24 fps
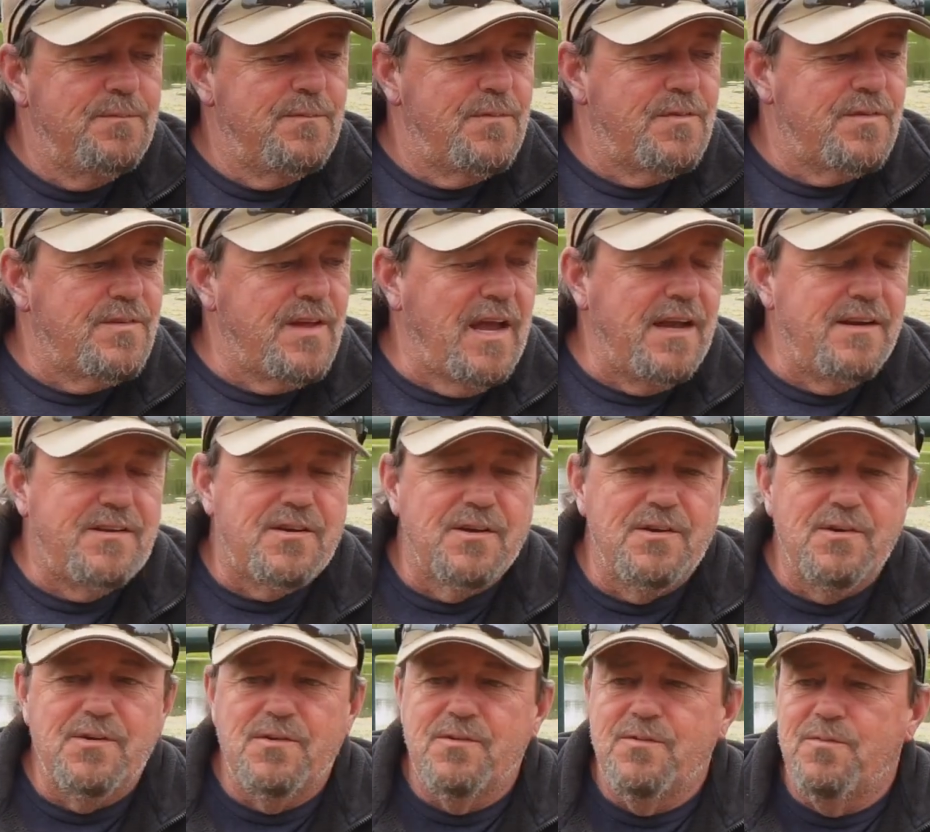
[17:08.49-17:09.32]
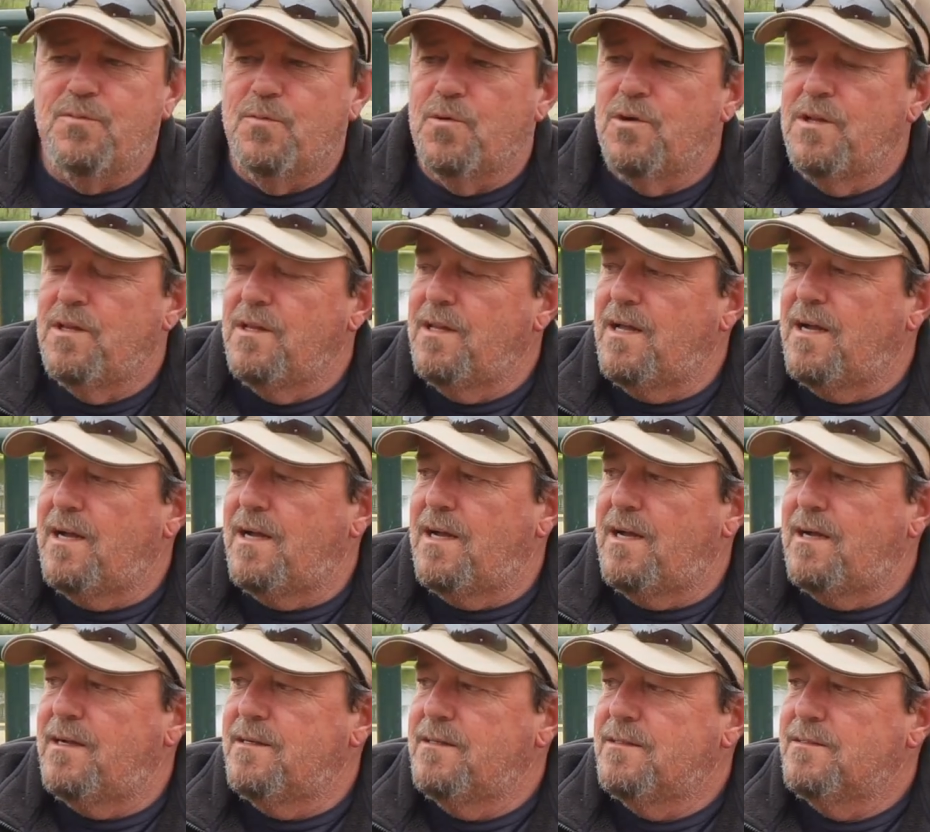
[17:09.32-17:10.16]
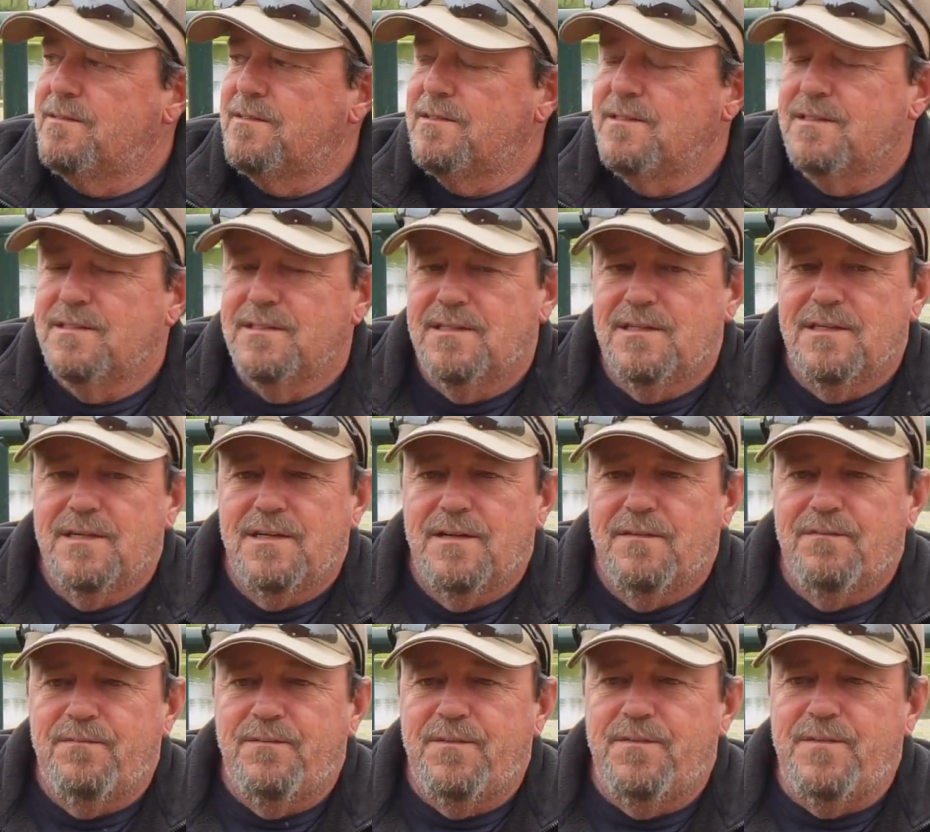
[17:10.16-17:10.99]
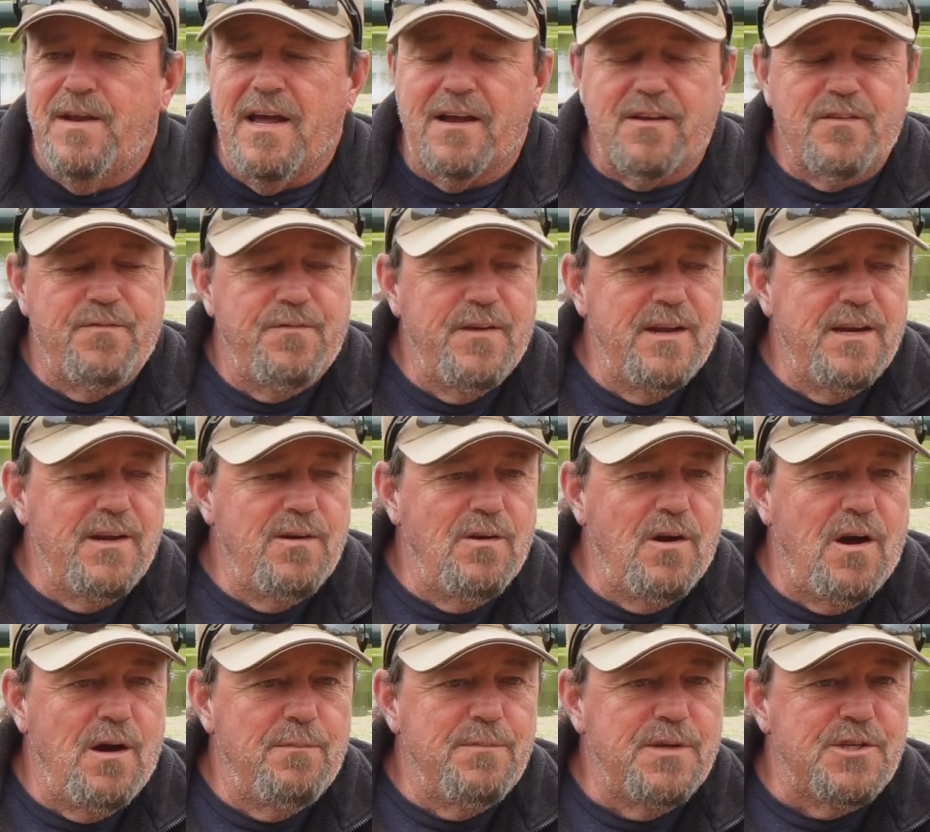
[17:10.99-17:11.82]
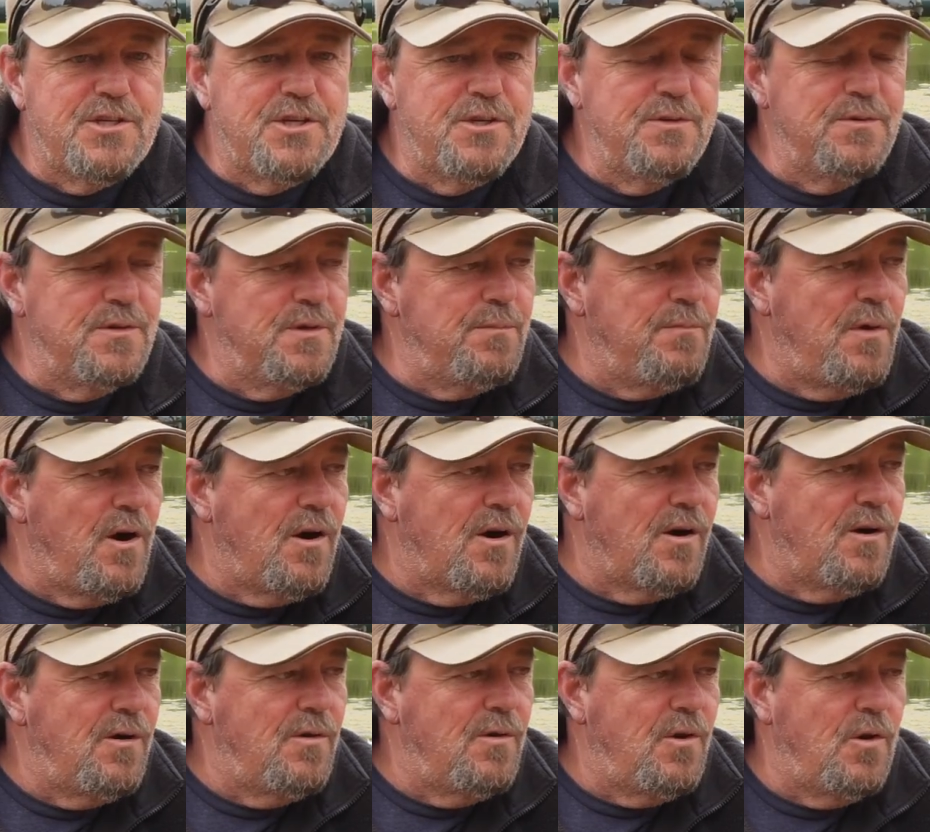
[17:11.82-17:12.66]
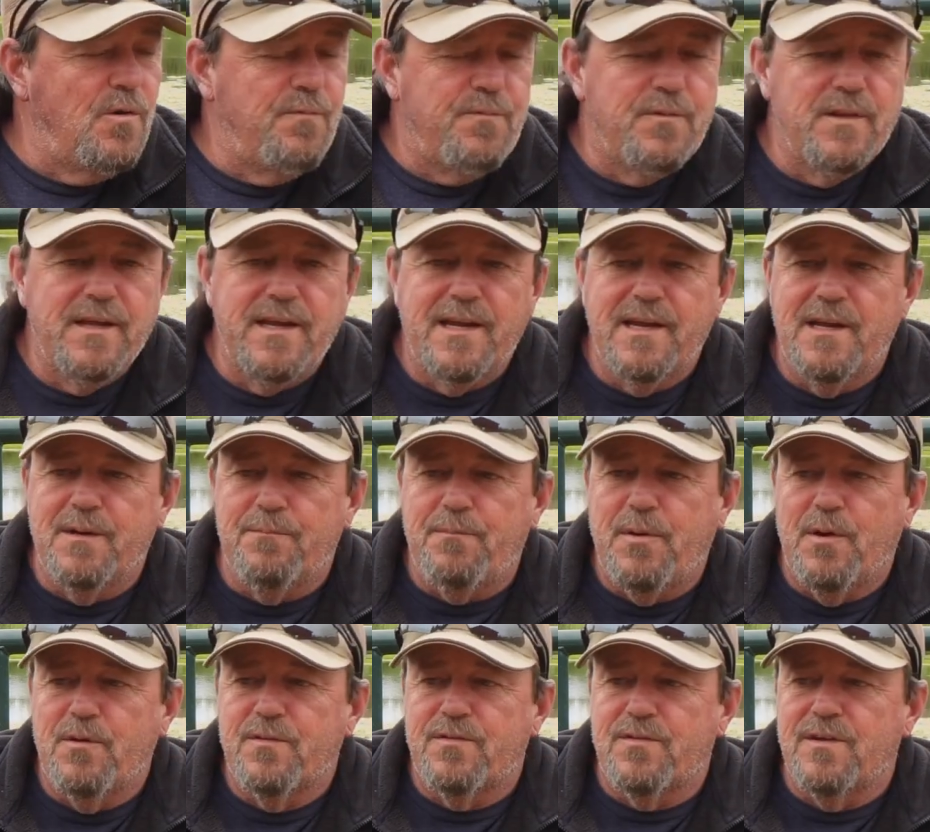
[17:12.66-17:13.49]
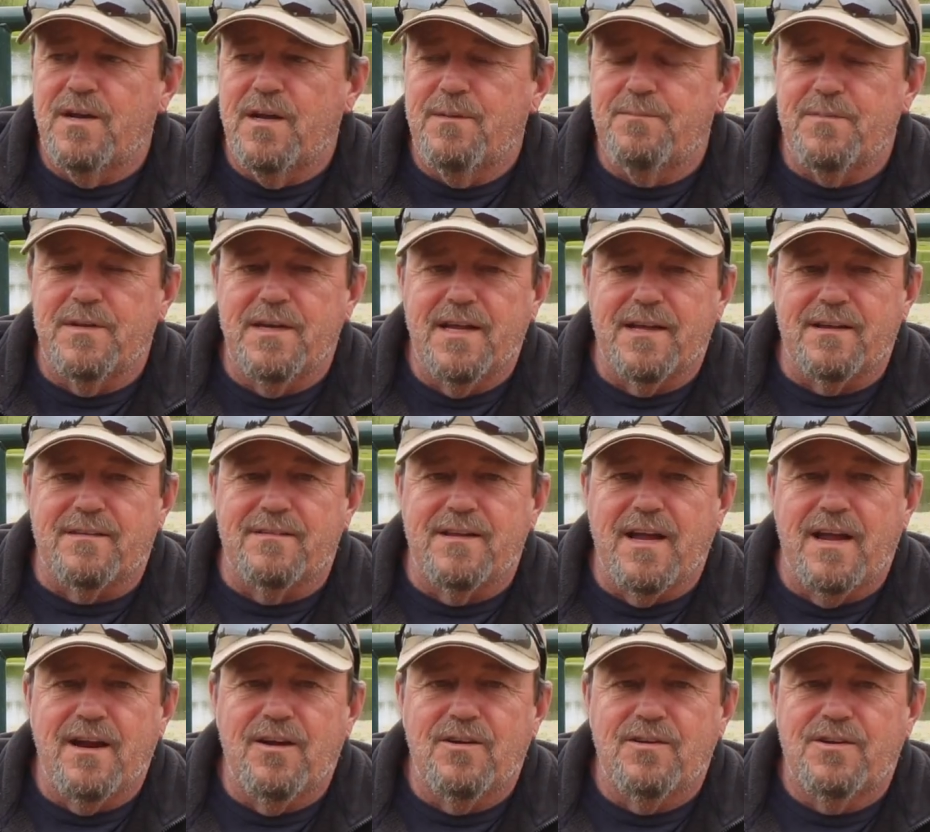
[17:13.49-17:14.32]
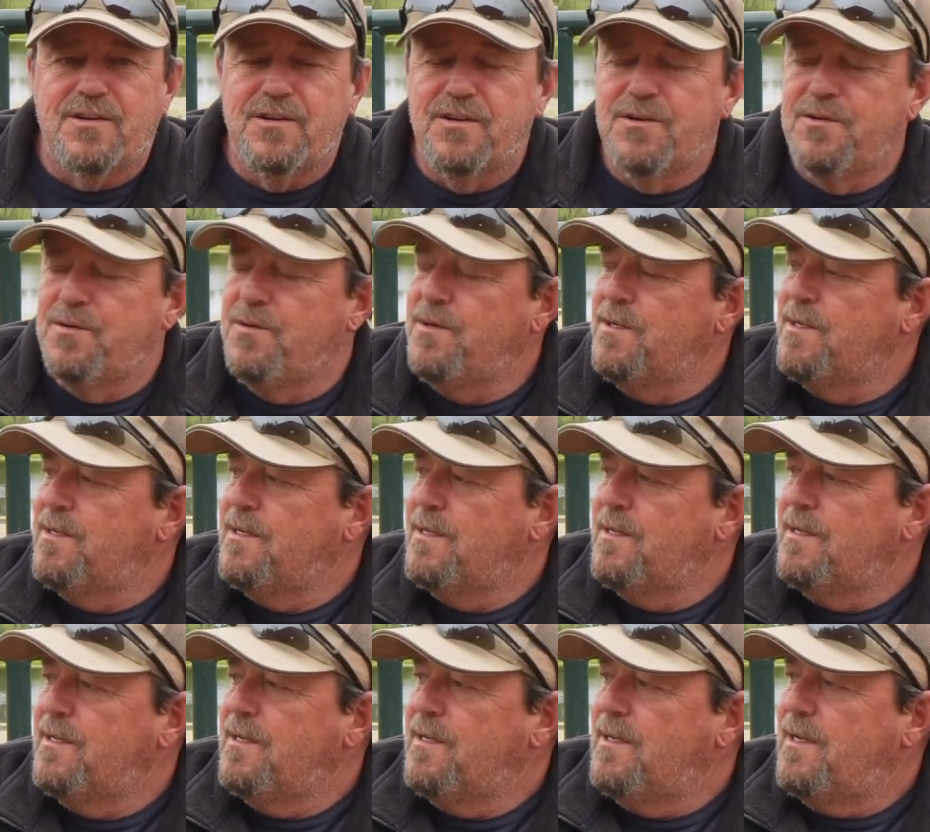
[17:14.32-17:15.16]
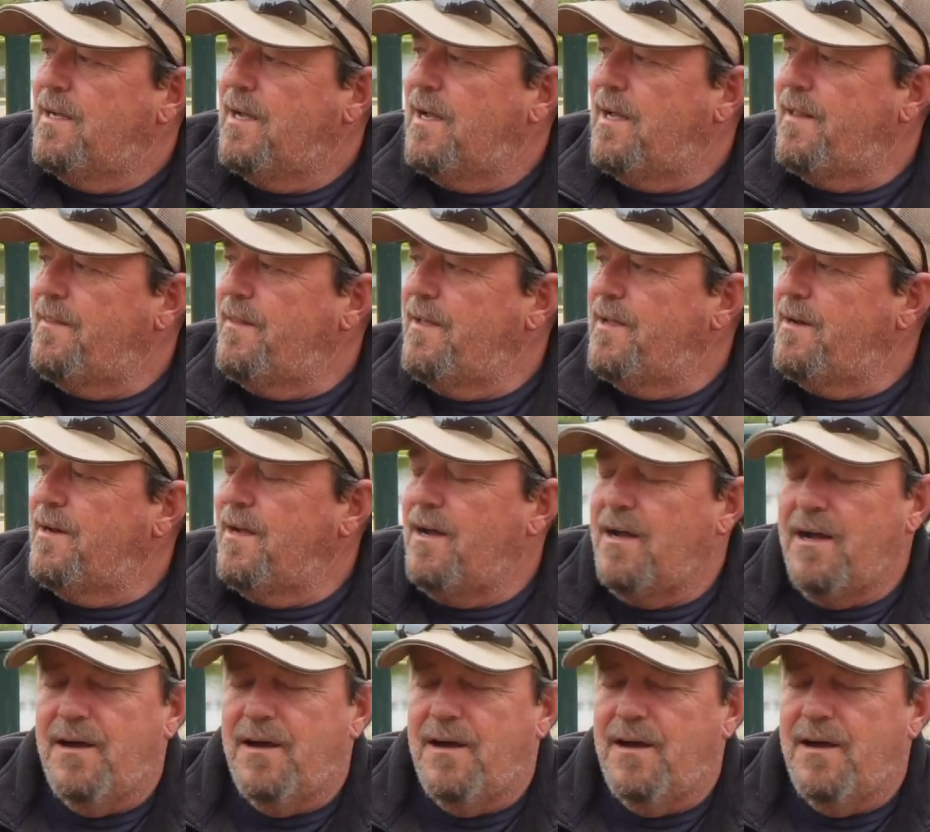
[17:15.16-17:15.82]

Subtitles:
Stay tuned. We'll next video I'll be shooting tomorrow. Hopefully get it posted up the next day or two. And then